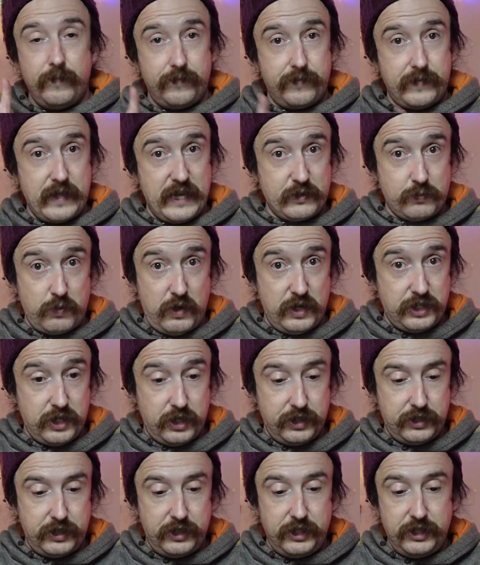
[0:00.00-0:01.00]
that's why I
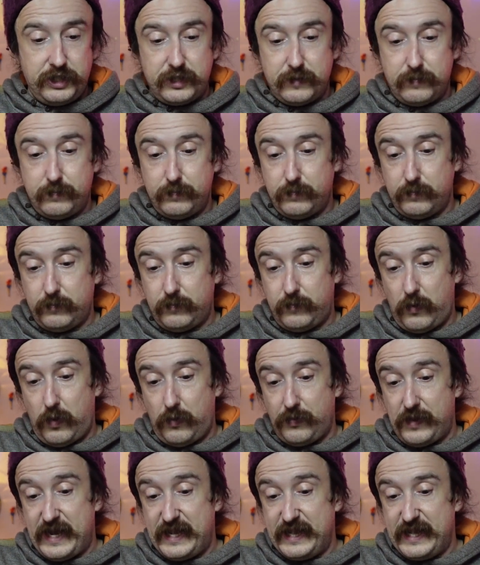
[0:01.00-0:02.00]
chose to use them
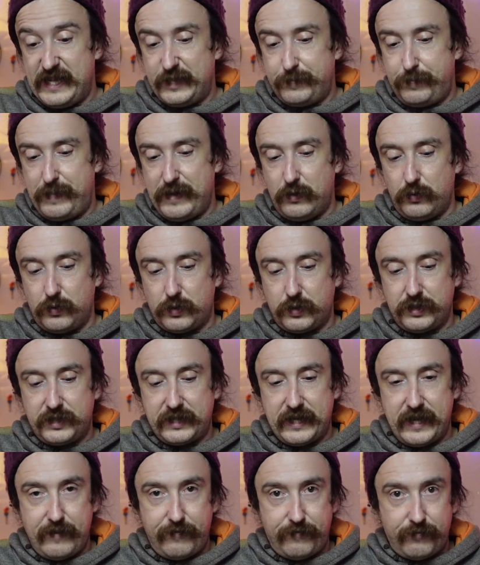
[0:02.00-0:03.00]
on in this build, because
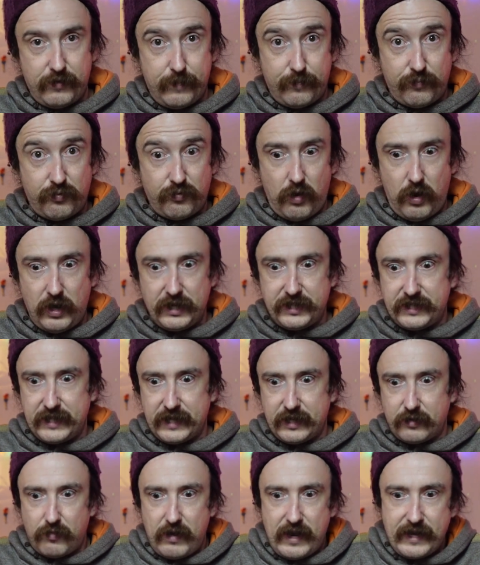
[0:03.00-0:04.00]
they're for a price, they're
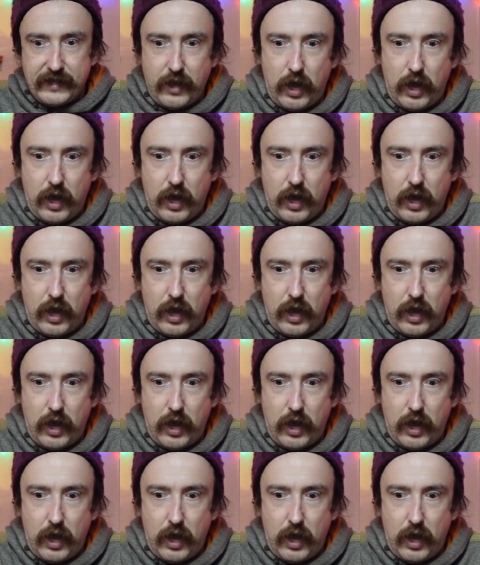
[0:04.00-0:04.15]
great.